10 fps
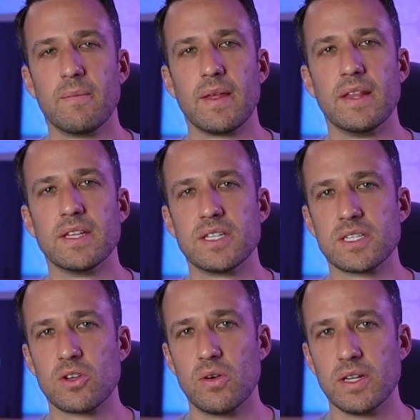and this
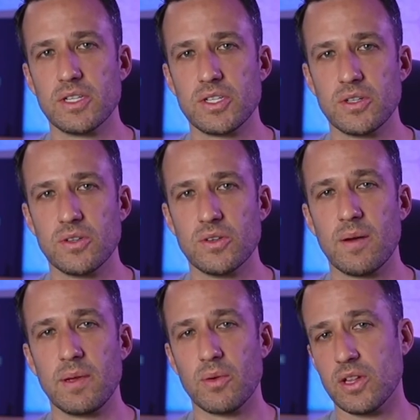is going
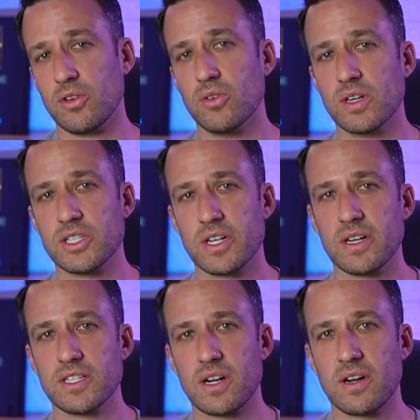to be really cool because you're
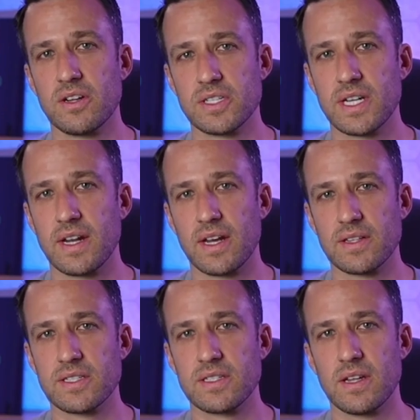going to start understanding
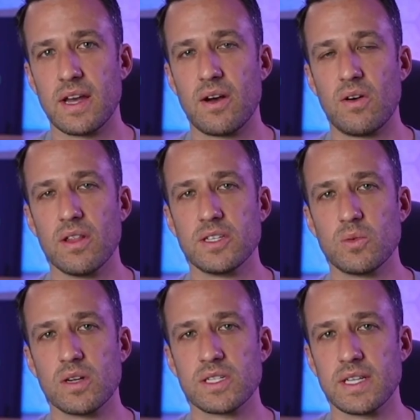how all this
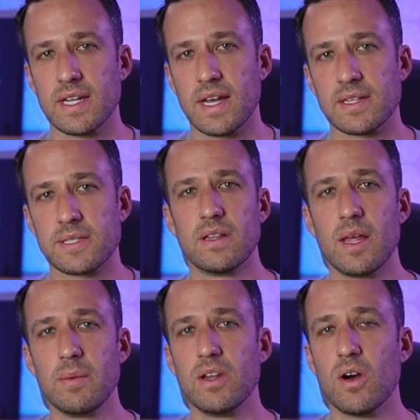works and connects.
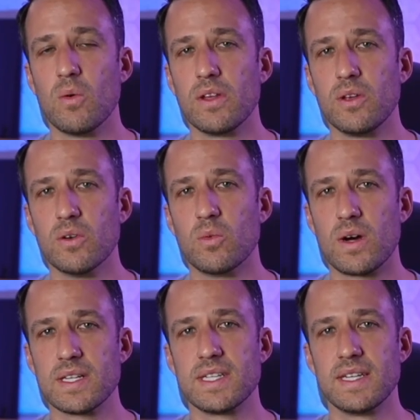Let me know what you would
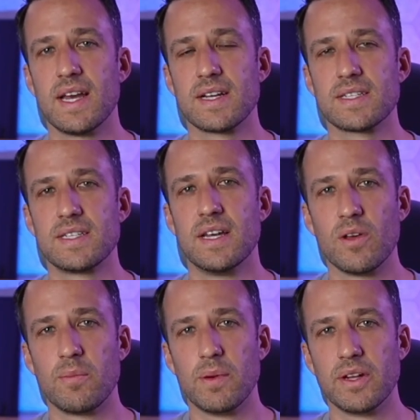want to see next
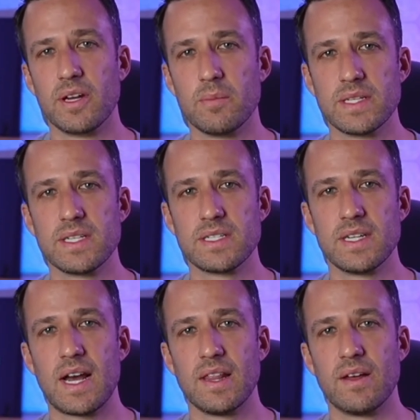with building your business
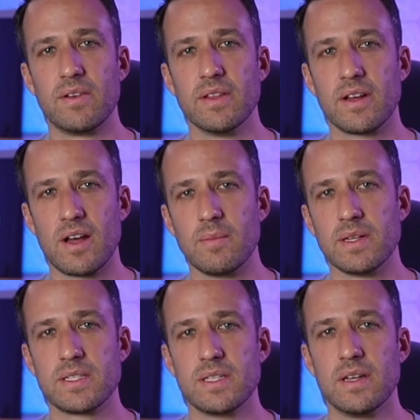in high level in the
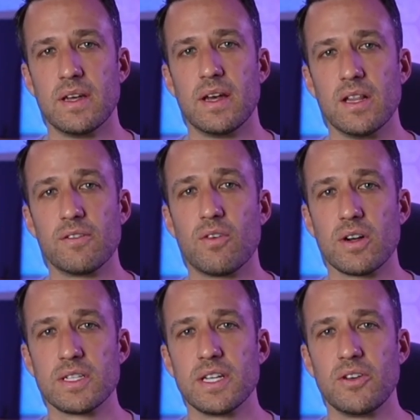comments. I look
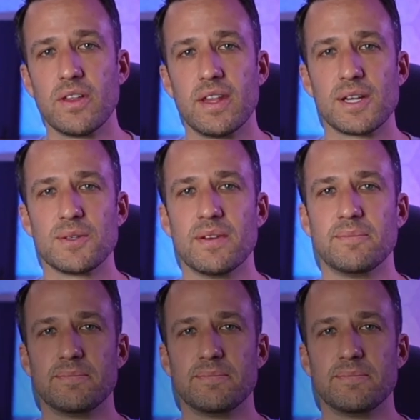forward to seeing you on the next one.